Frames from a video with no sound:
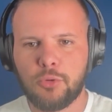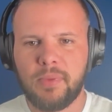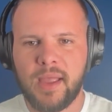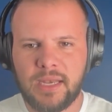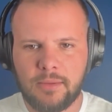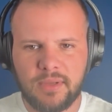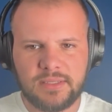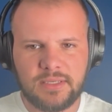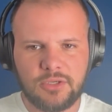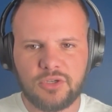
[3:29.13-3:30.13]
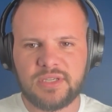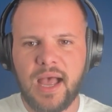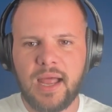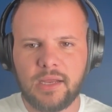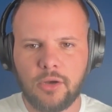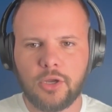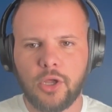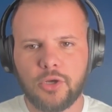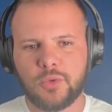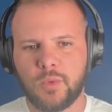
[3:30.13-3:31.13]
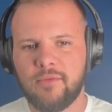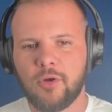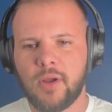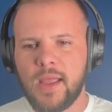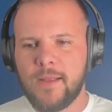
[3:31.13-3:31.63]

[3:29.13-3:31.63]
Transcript: painting business or siding or gutters, whatever.